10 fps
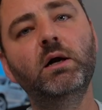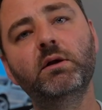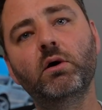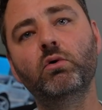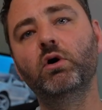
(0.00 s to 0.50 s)

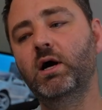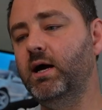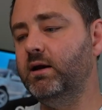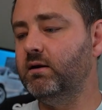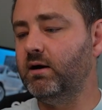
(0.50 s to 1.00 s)
So,
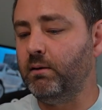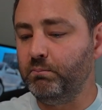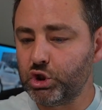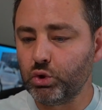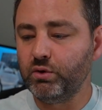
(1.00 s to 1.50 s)
and
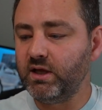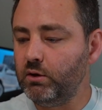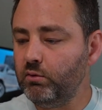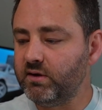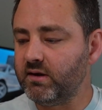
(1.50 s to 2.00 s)
I'm sure they use